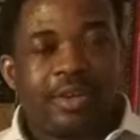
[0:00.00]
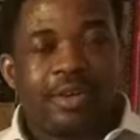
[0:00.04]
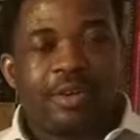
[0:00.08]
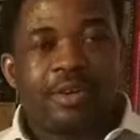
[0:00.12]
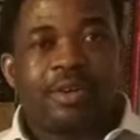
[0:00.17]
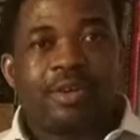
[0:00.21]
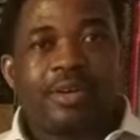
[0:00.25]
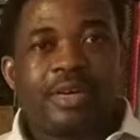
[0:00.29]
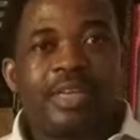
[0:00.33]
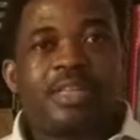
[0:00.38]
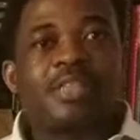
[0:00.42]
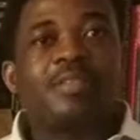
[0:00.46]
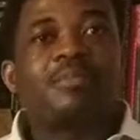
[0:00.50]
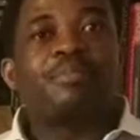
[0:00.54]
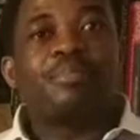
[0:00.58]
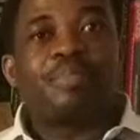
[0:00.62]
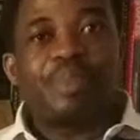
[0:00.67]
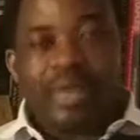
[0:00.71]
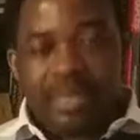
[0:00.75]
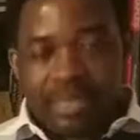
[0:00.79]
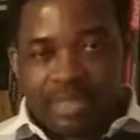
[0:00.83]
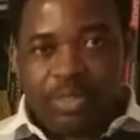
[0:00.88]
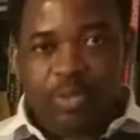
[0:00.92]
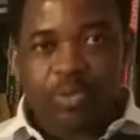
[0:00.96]
know, it
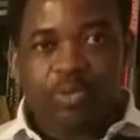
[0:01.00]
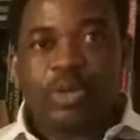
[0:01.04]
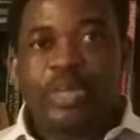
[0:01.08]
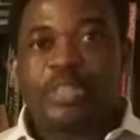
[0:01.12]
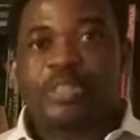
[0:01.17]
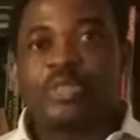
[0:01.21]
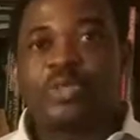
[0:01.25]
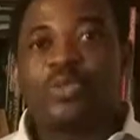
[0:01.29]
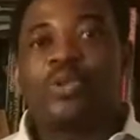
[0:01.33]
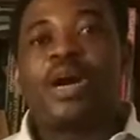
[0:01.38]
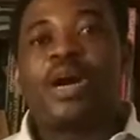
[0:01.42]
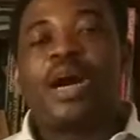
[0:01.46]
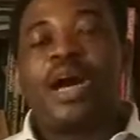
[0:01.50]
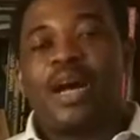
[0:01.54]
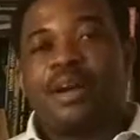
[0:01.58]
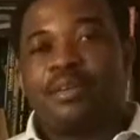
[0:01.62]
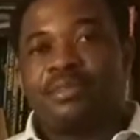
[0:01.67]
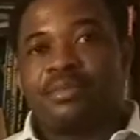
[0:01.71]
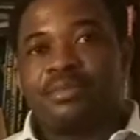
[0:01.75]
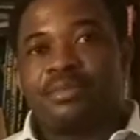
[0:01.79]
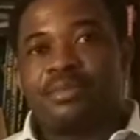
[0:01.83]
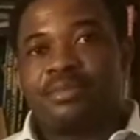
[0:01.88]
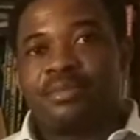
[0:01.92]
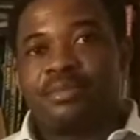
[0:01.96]
depends what you have.
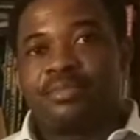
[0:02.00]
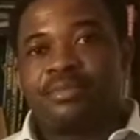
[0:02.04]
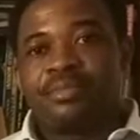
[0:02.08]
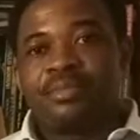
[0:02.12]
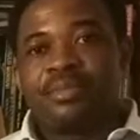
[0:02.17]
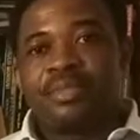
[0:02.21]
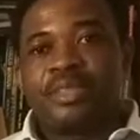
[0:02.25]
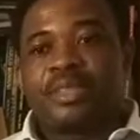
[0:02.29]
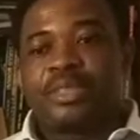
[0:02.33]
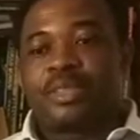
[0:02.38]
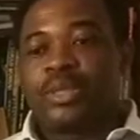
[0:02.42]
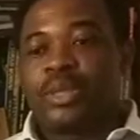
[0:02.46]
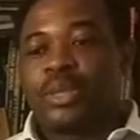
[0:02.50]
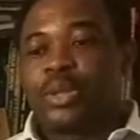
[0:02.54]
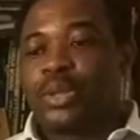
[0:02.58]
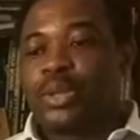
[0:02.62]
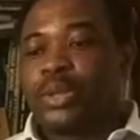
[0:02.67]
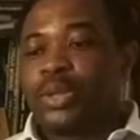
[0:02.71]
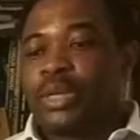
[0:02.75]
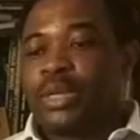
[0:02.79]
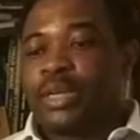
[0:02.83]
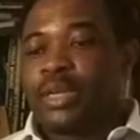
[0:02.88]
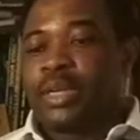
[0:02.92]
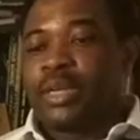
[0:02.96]

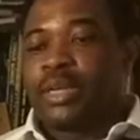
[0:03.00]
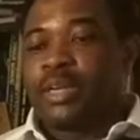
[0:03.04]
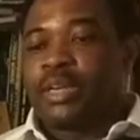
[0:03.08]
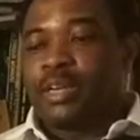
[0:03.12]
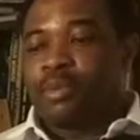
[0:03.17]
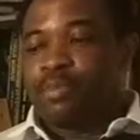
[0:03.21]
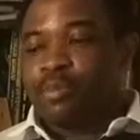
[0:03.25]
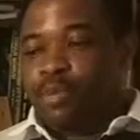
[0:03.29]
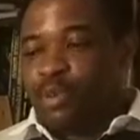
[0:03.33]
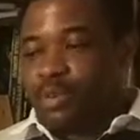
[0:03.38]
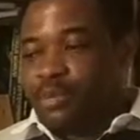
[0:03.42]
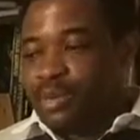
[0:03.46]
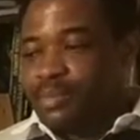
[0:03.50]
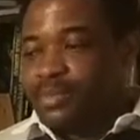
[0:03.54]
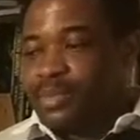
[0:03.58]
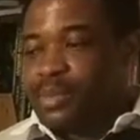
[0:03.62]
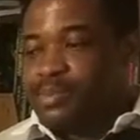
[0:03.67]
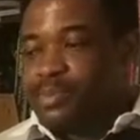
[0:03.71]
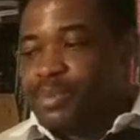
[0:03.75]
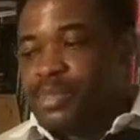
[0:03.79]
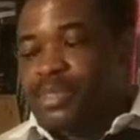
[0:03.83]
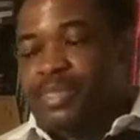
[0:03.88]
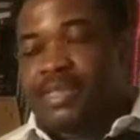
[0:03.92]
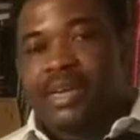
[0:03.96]
So the problem the
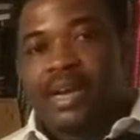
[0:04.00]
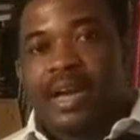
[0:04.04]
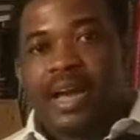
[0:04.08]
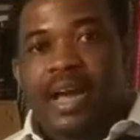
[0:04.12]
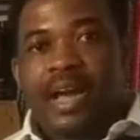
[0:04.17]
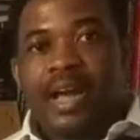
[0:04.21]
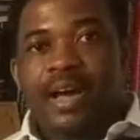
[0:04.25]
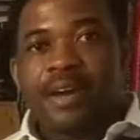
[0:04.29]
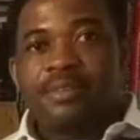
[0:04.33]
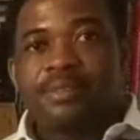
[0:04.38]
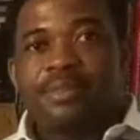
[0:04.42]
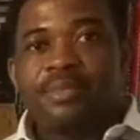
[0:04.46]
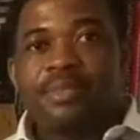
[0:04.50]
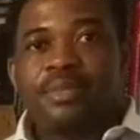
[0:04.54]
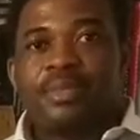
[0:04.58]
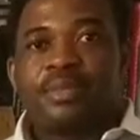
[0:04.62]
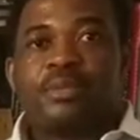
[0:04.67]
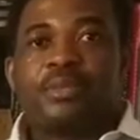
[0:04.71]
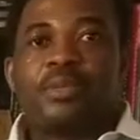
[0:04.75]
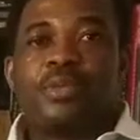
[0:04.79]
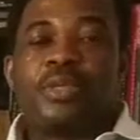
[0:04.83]
person have will